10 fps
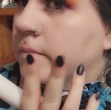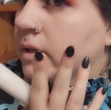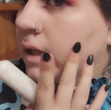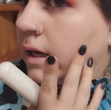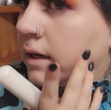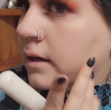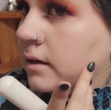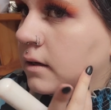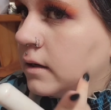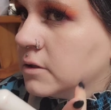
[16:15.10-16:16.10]
But like,
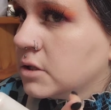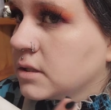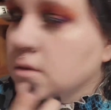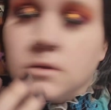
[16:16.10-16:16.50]
it just